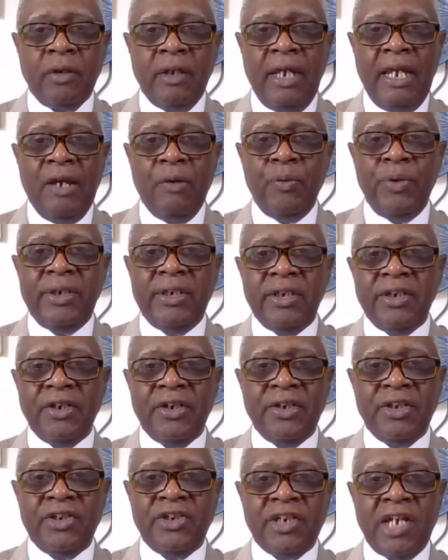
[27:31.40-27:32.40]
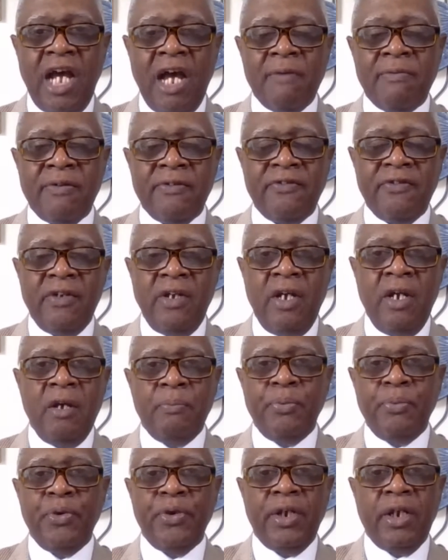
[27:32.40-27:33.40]
And we did a good job of
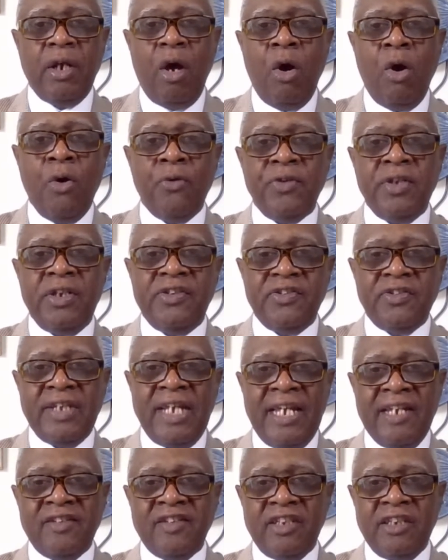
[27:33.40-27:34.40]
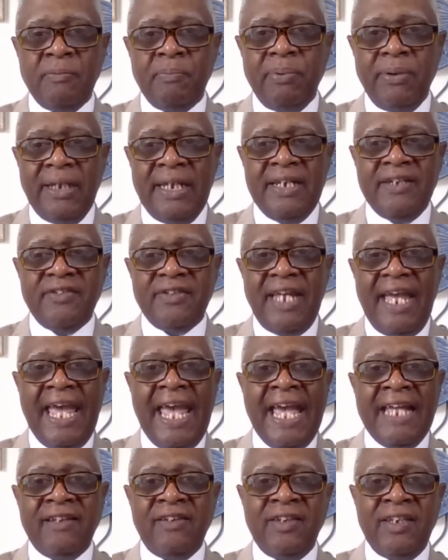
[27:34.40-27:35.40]
putting all these things in place
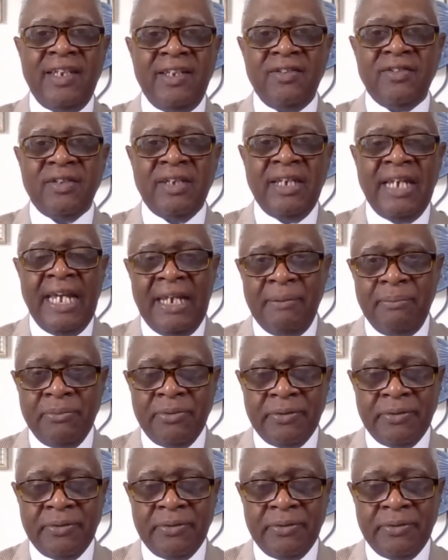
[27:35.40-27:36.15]
at these games.